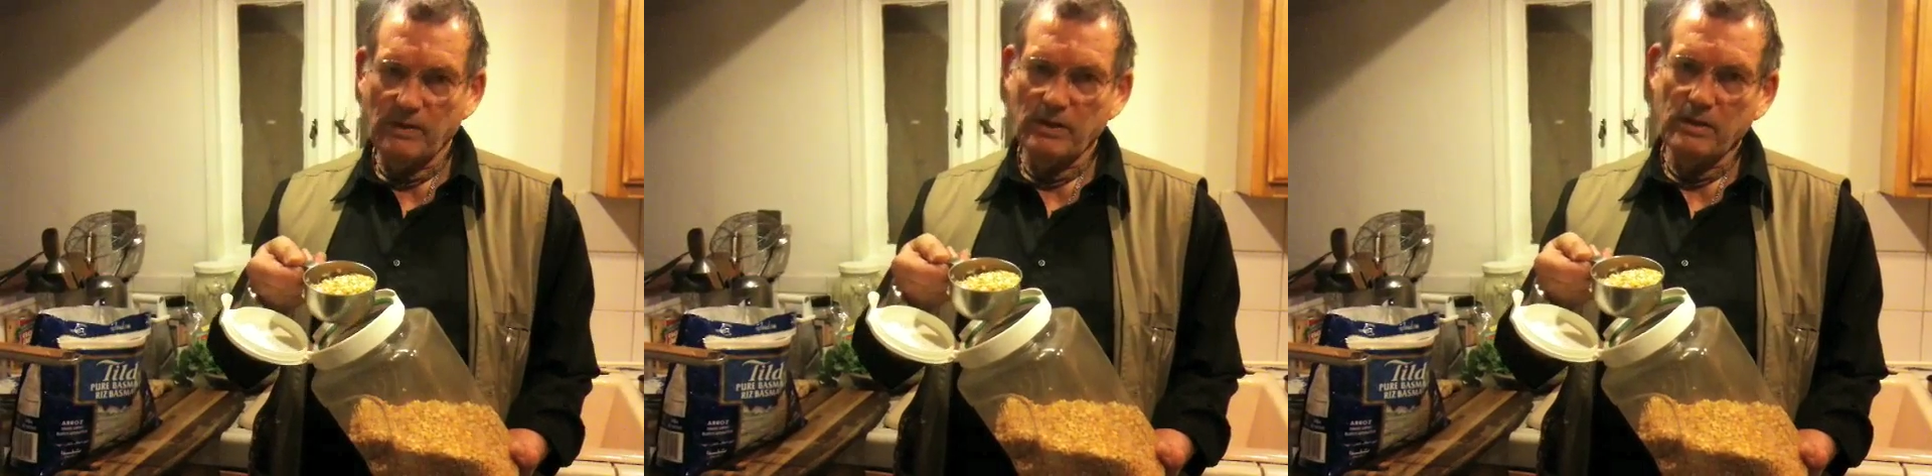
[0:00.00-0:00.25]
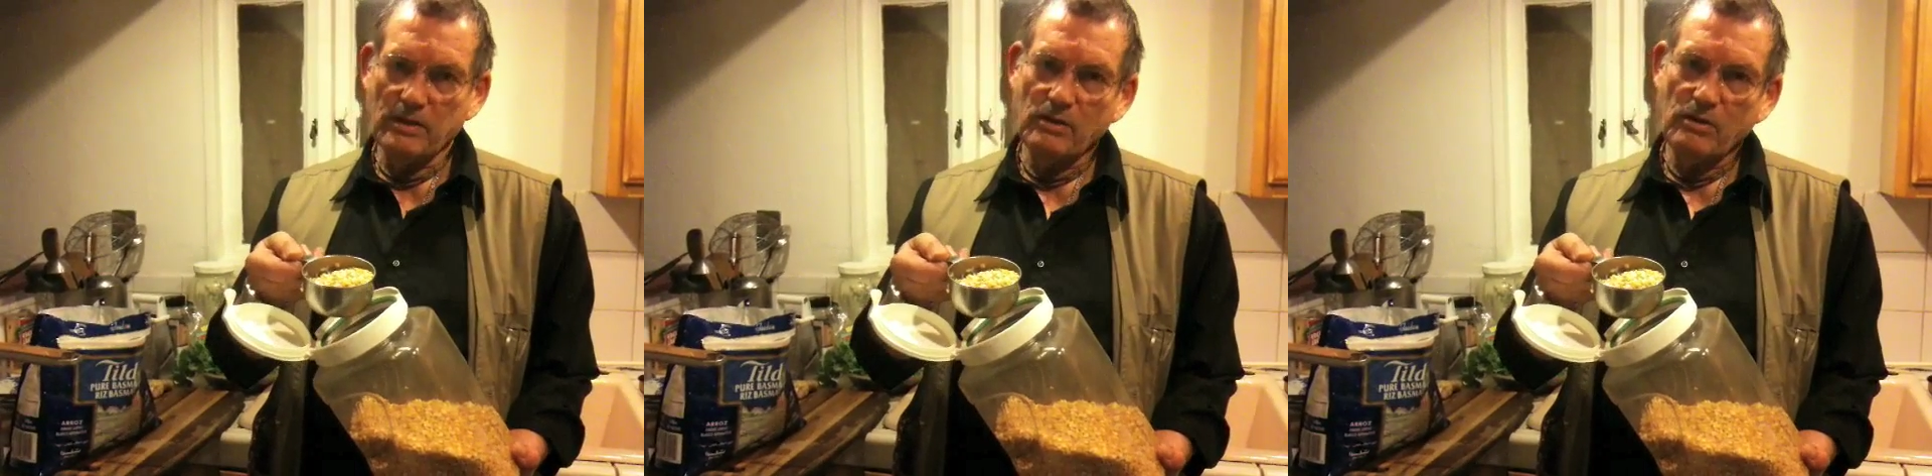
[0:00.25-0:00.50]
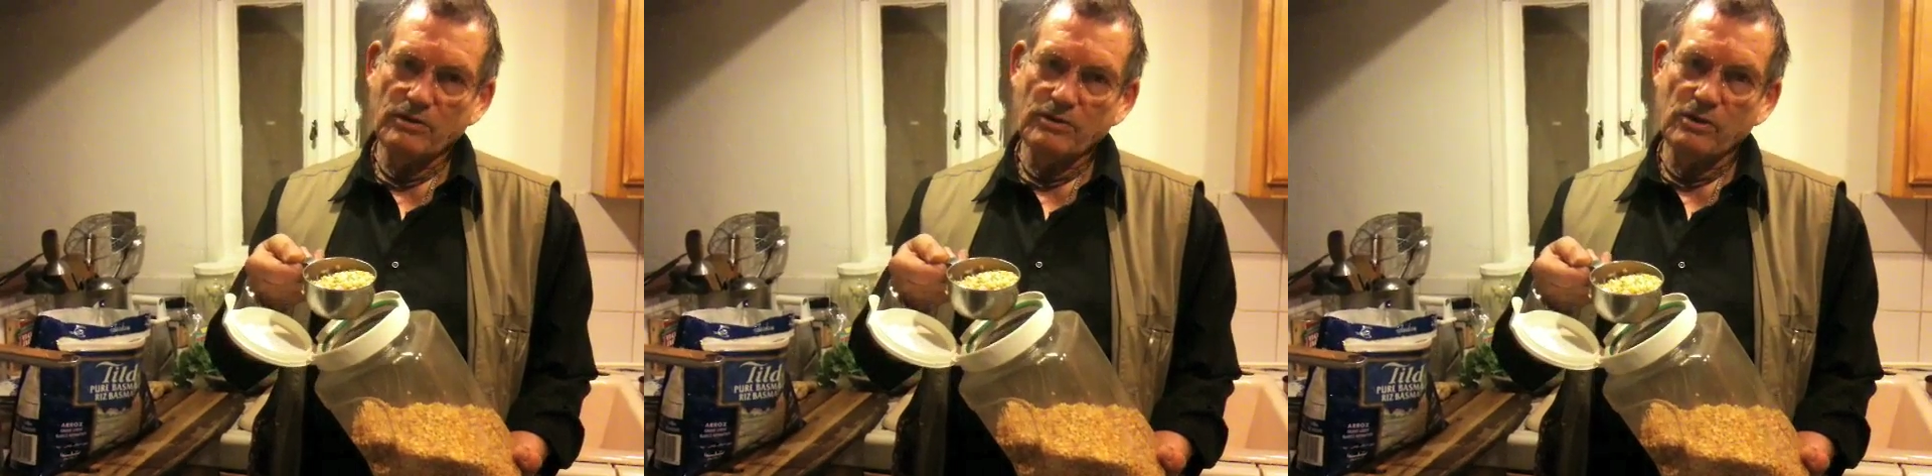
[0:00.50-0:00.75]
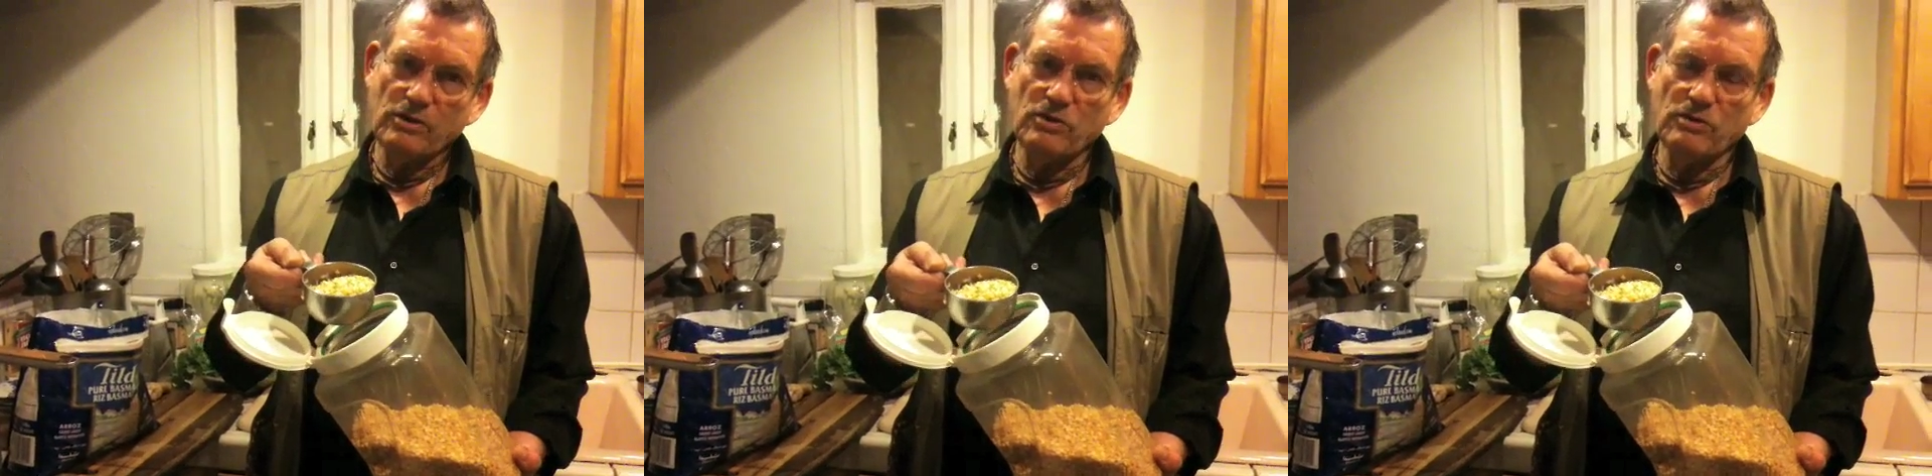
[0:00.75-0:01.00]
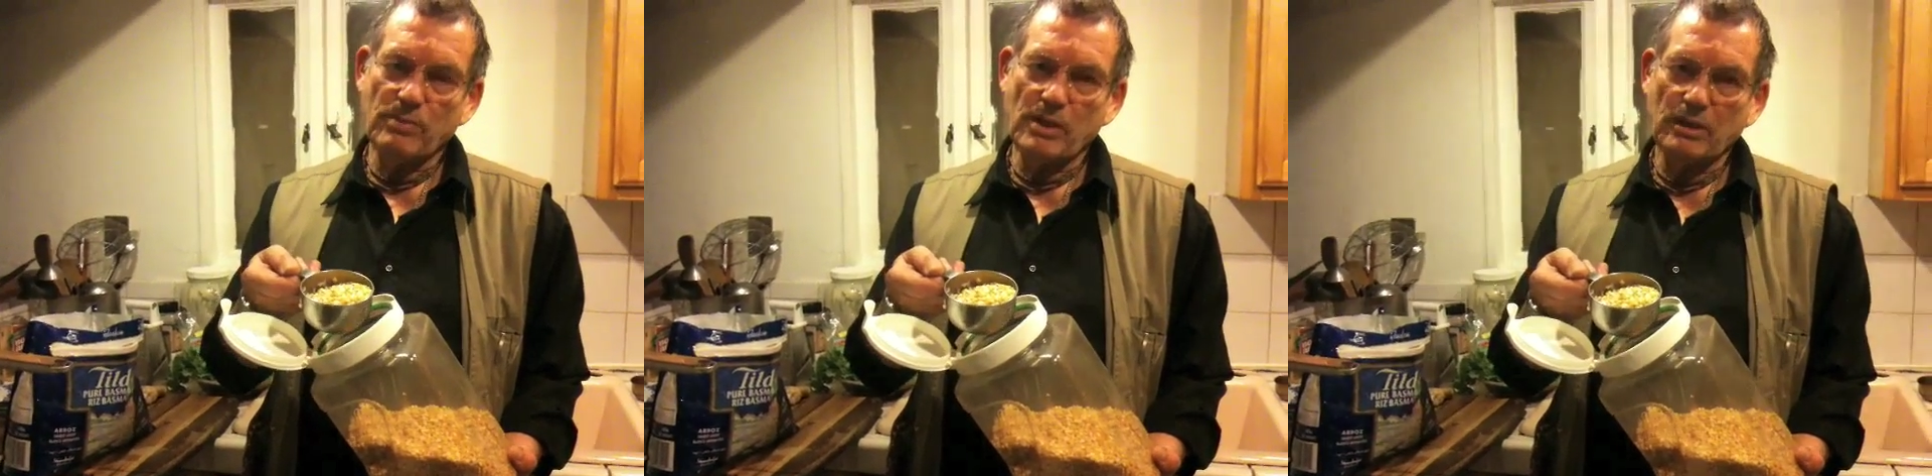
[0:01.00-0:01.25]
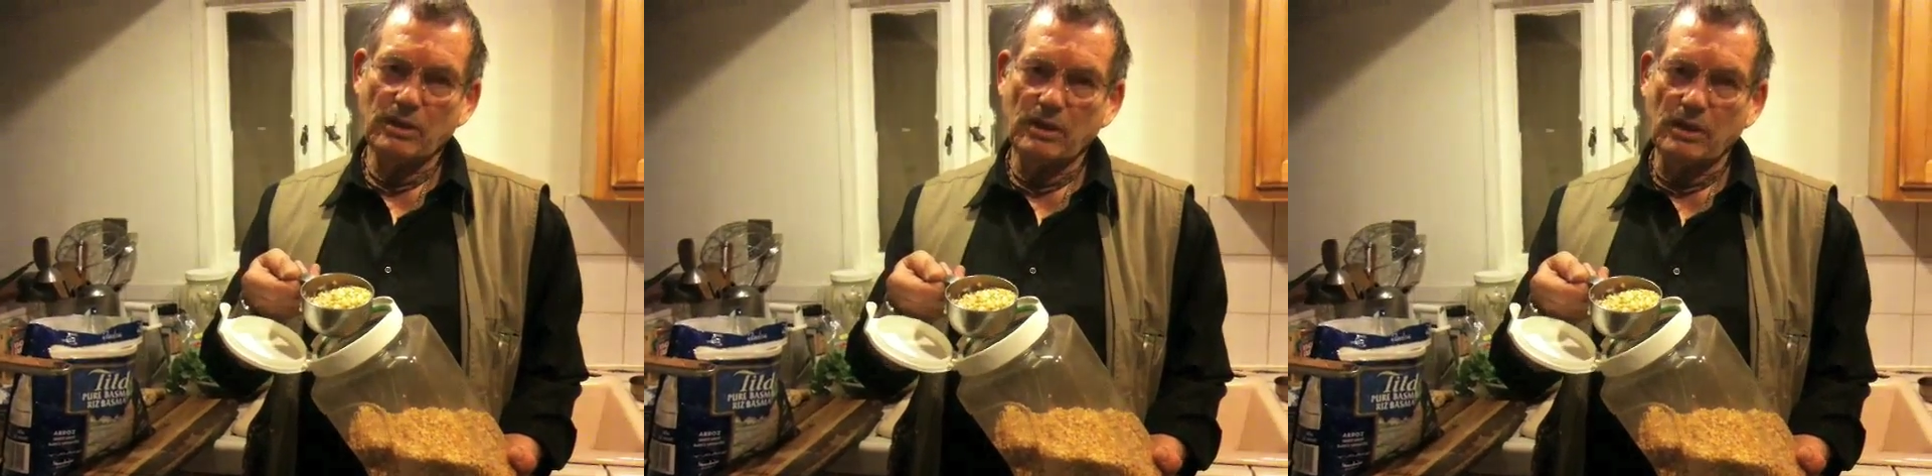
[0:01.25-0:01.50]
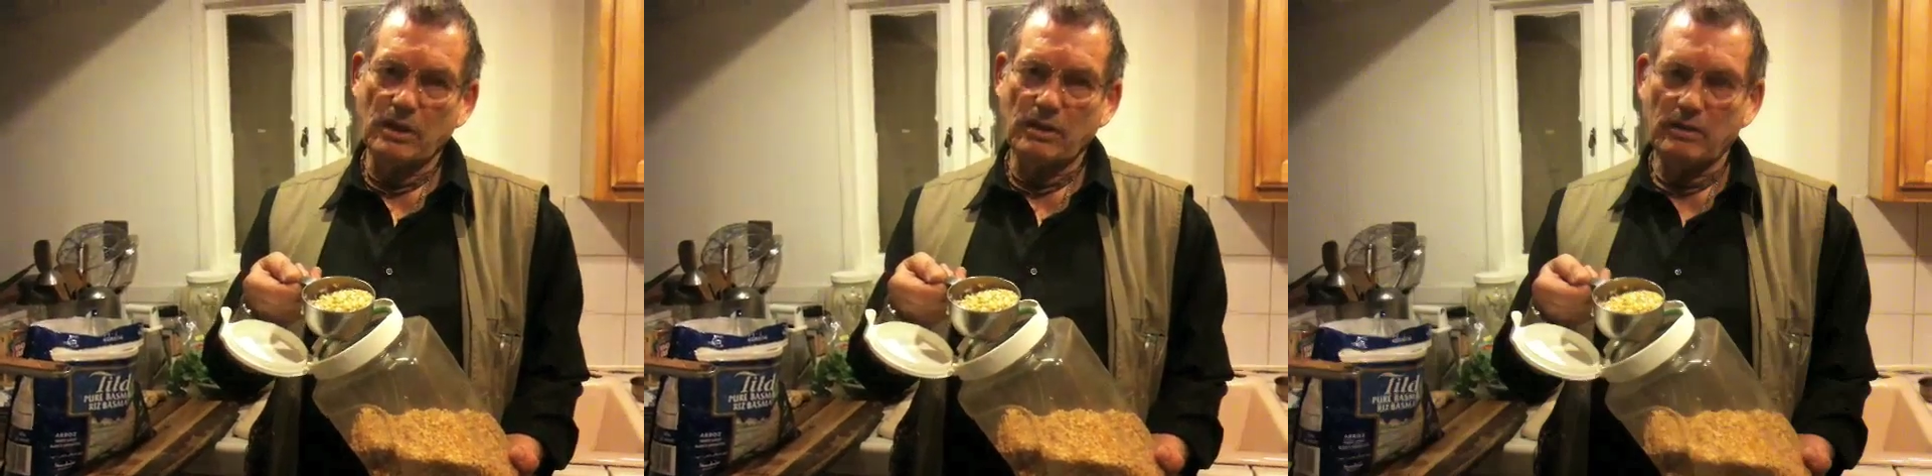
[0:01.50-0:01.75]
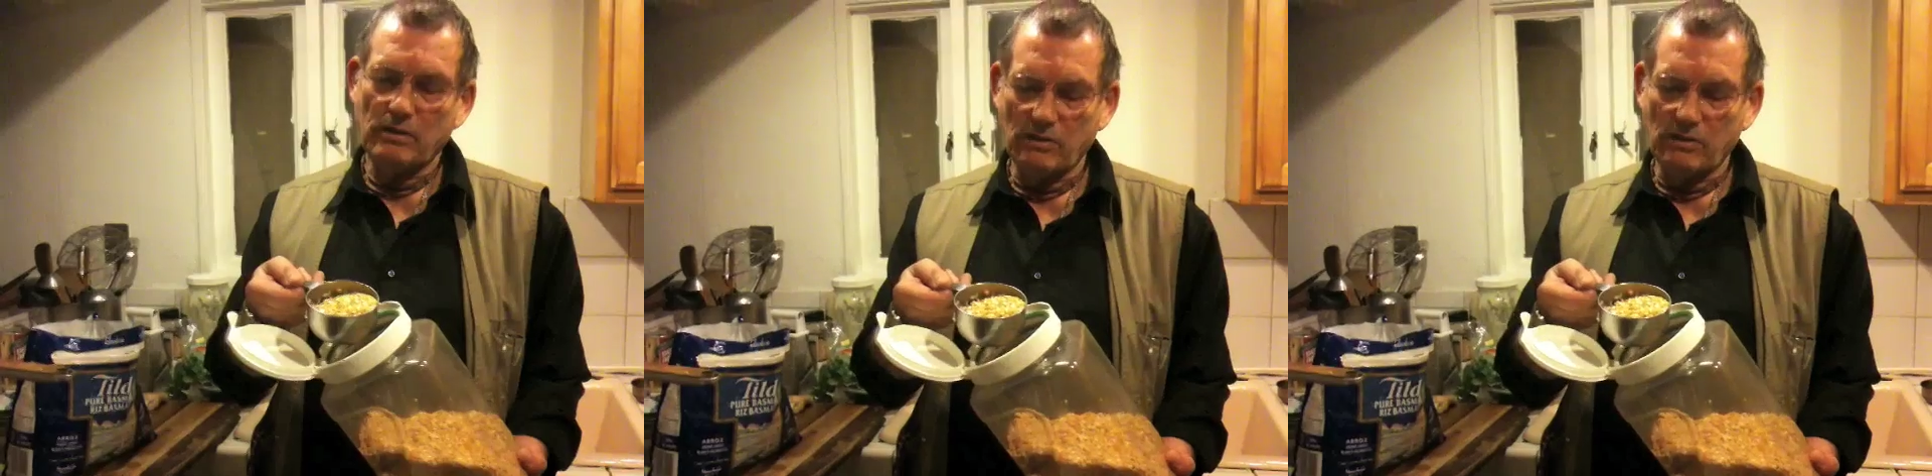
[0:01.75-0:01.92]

You can also use mung dal